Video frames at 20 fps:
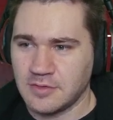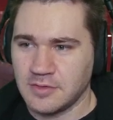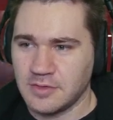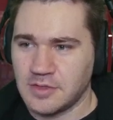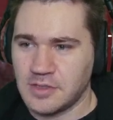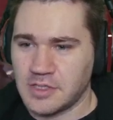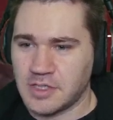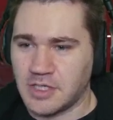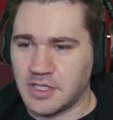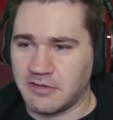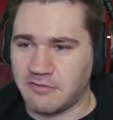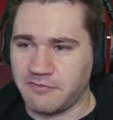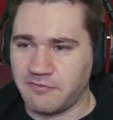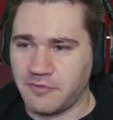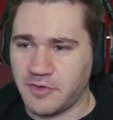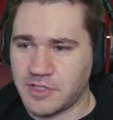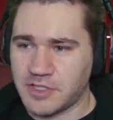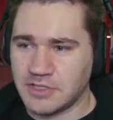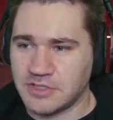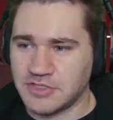I got a
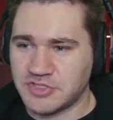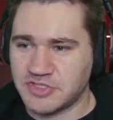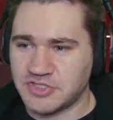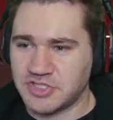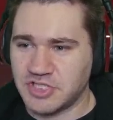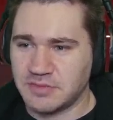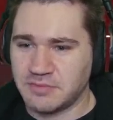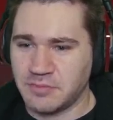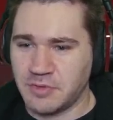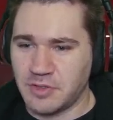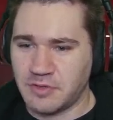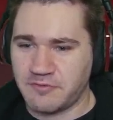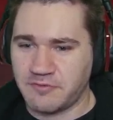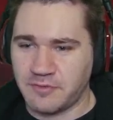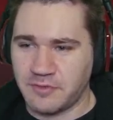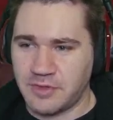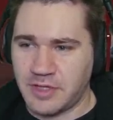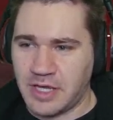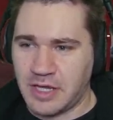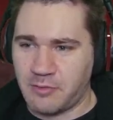fucking skid mark
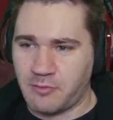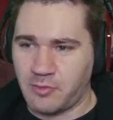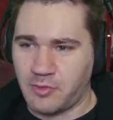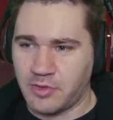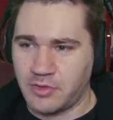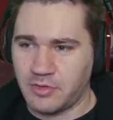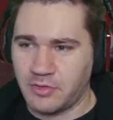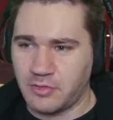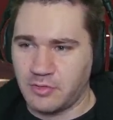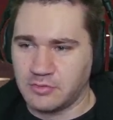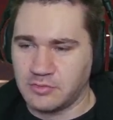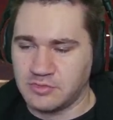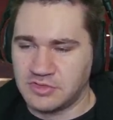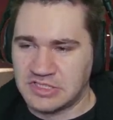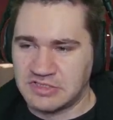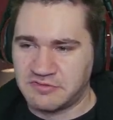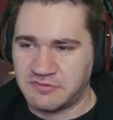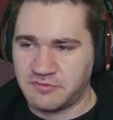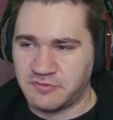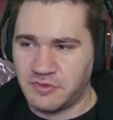for that one.
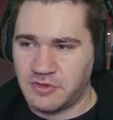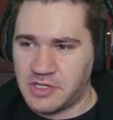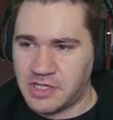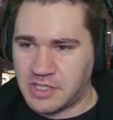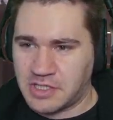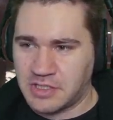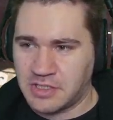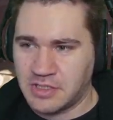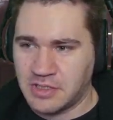Holy fuck.